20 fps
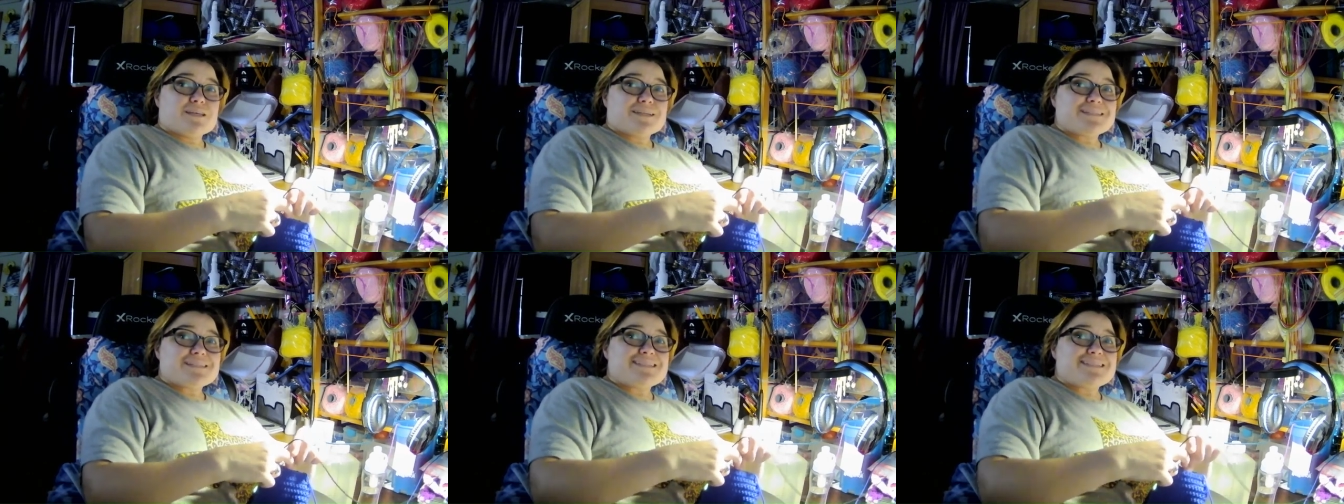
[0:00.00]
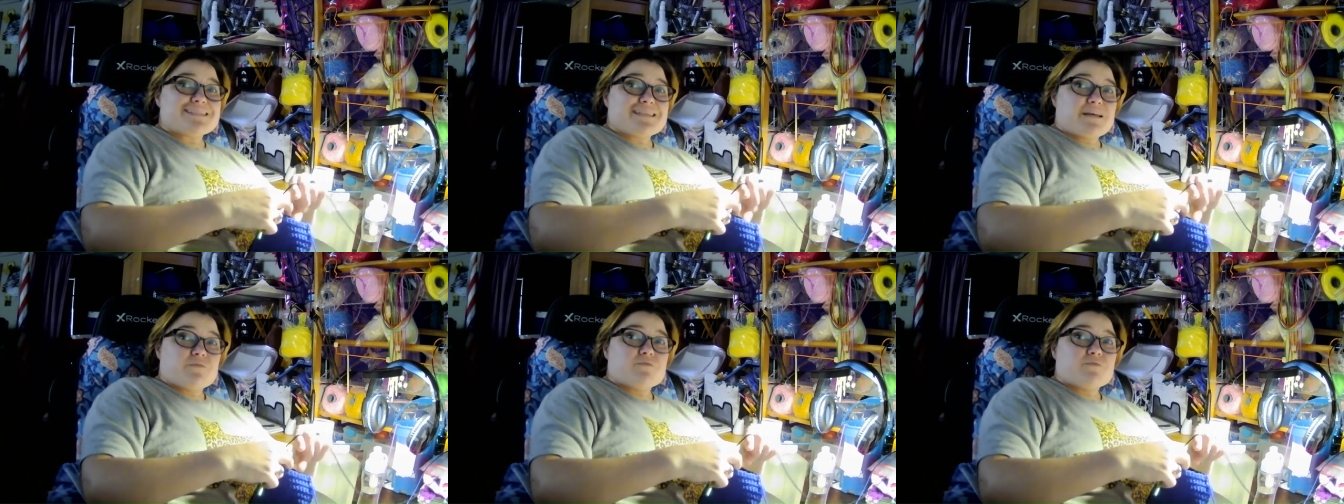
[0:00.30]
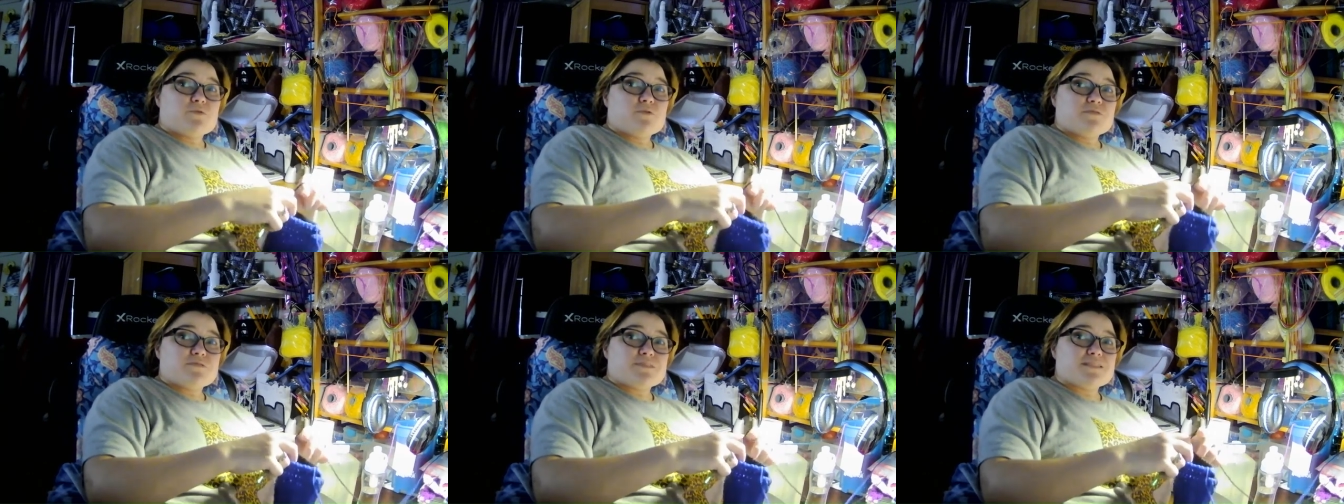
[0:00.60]
like
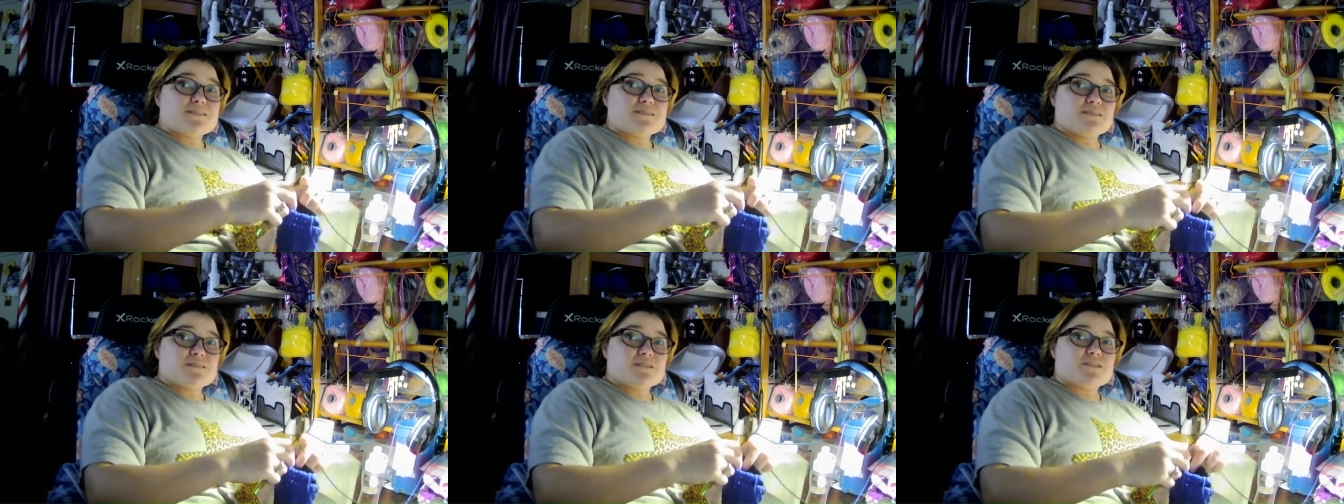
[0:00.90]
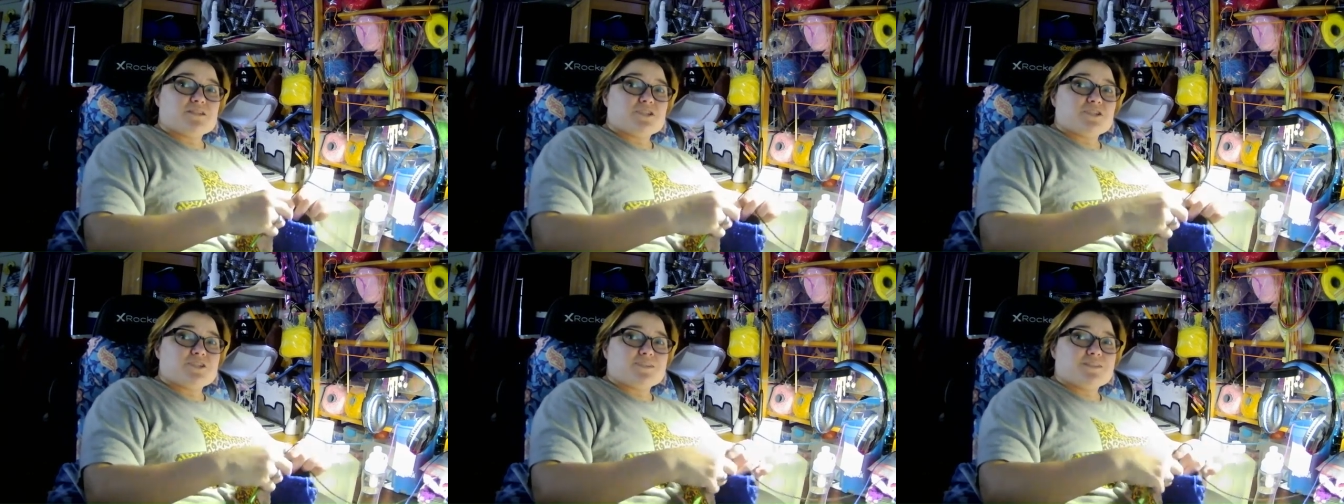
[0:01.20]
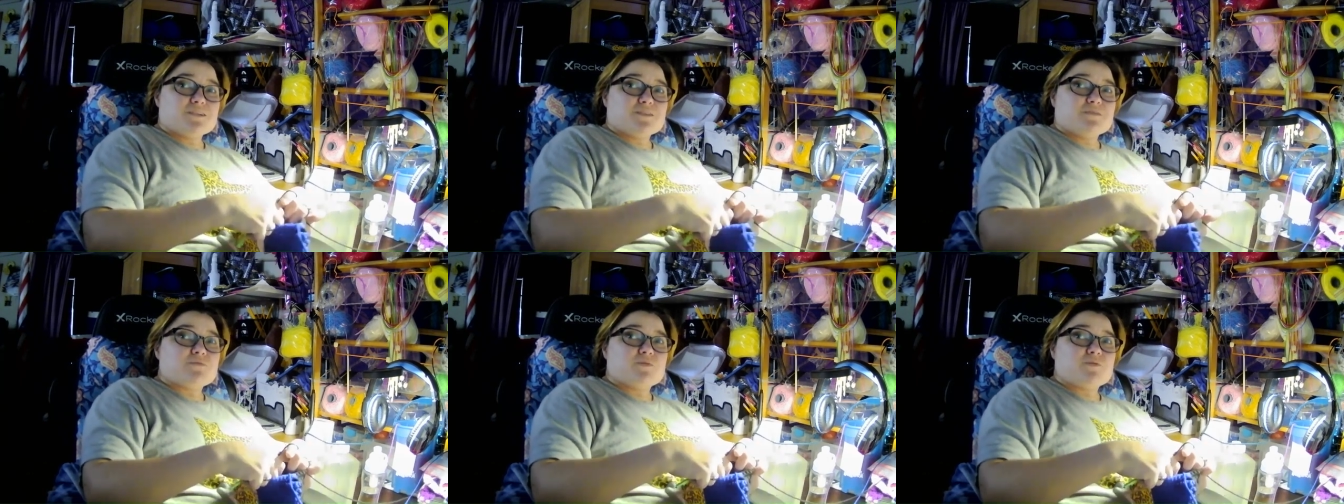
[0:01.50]
several
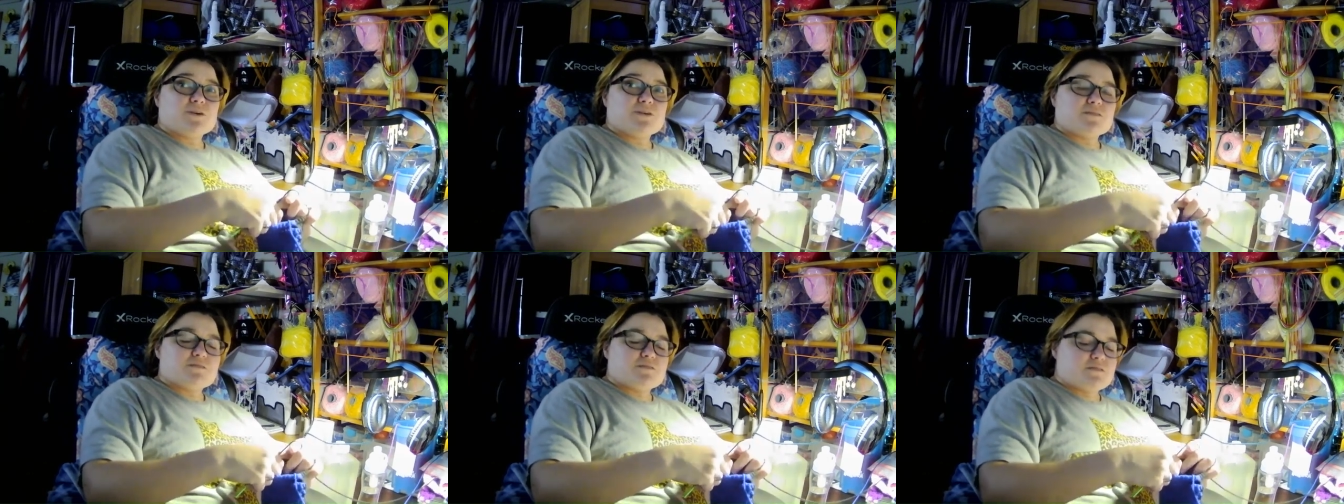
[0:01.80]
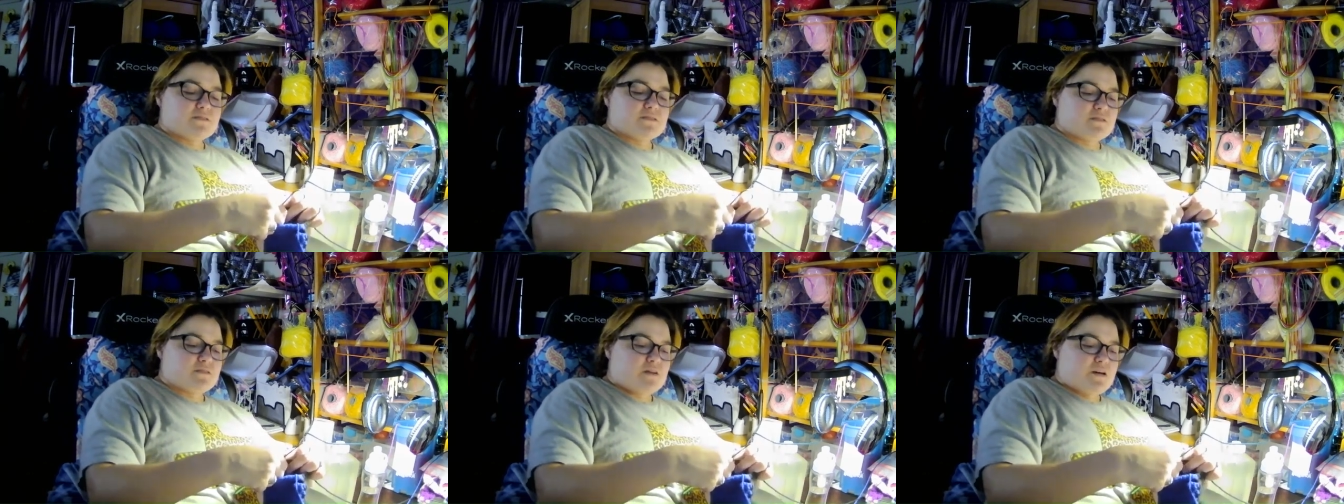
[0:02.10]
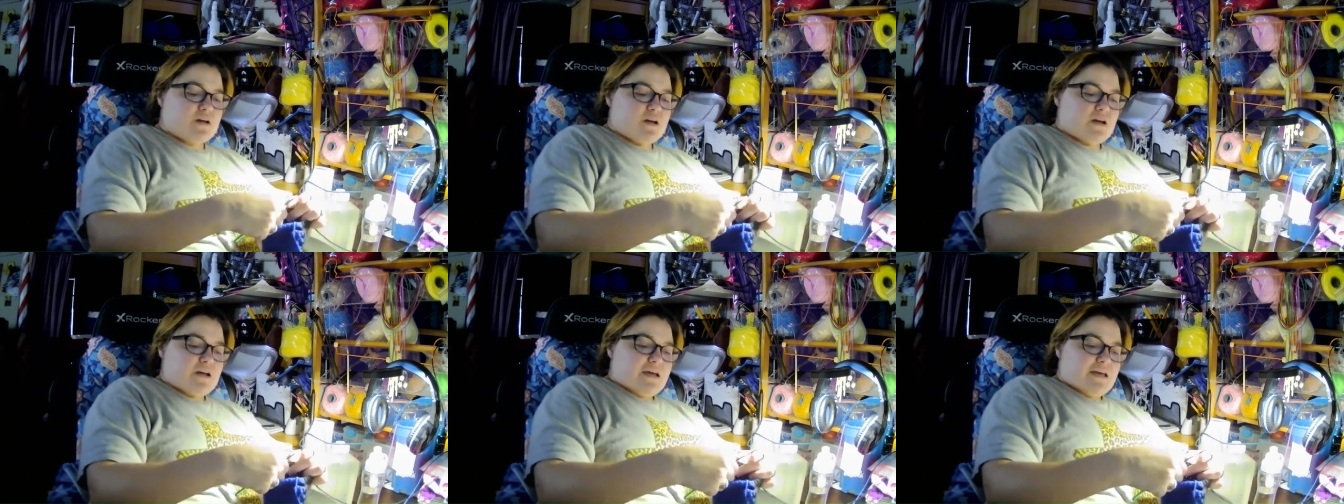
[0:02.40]
stitch difference,
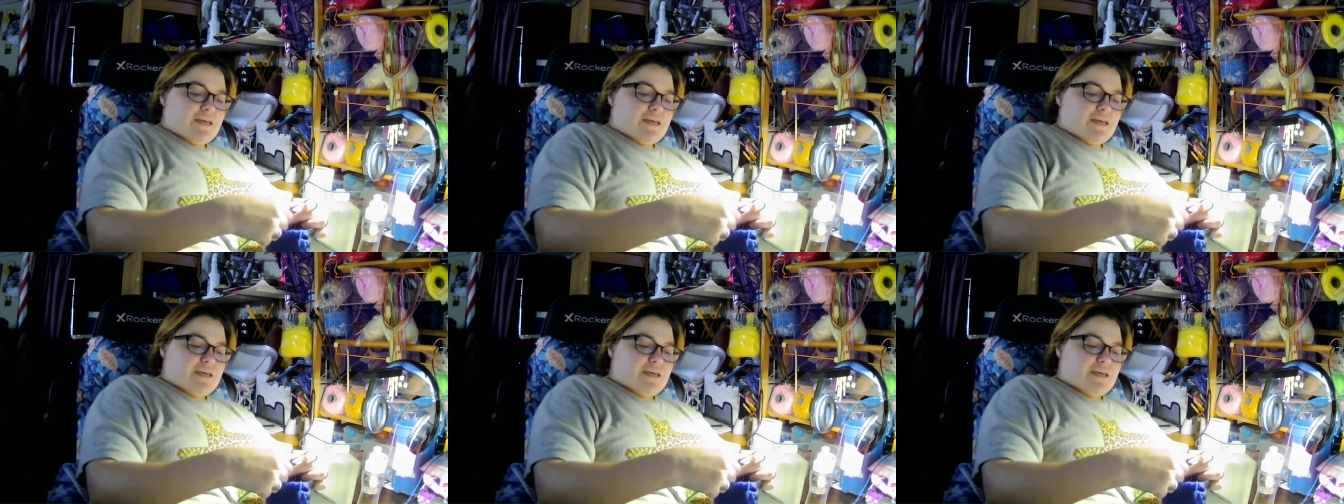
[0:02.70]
